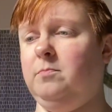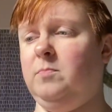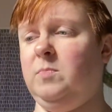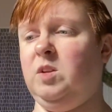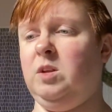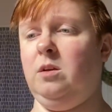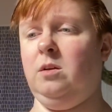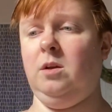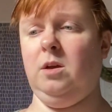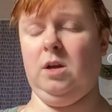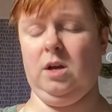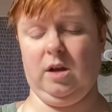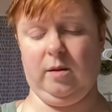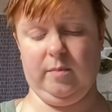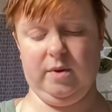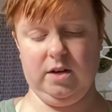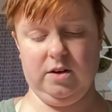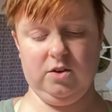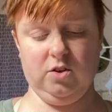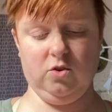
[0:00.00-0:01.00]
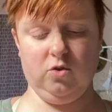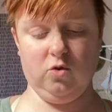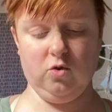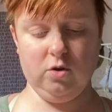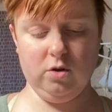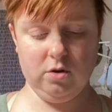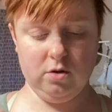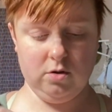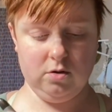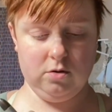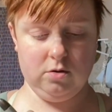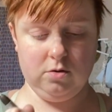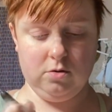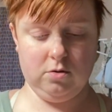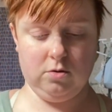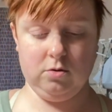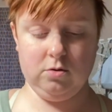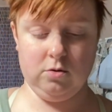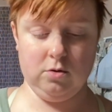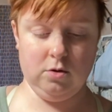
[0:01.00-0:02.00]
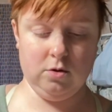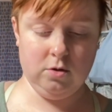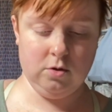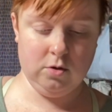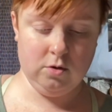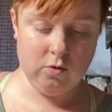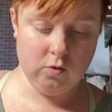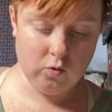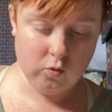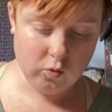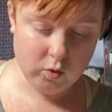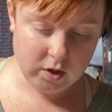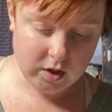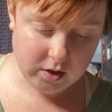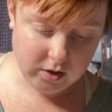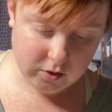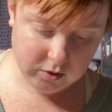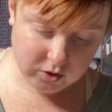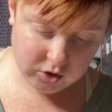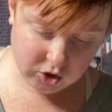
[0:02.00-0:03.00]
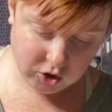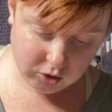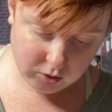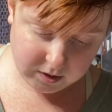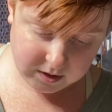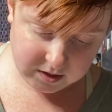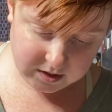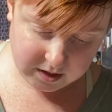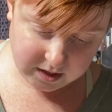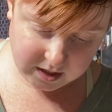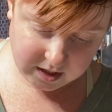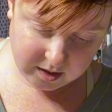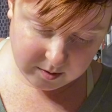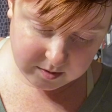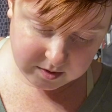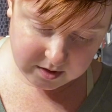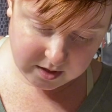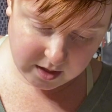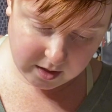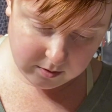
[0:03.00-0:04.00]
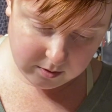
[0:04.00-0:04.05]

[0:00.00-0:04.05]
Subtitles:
I'm going to do one of those joints that comes down